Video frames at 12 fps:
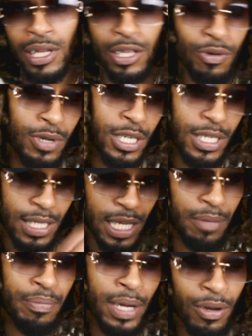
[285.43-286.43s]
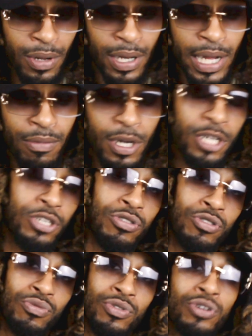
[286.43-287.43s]
You want to just keep building, like, what could you
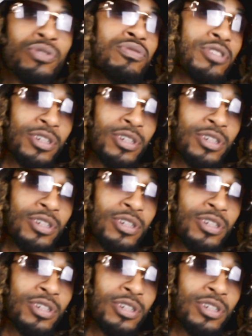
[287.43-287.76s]
do new?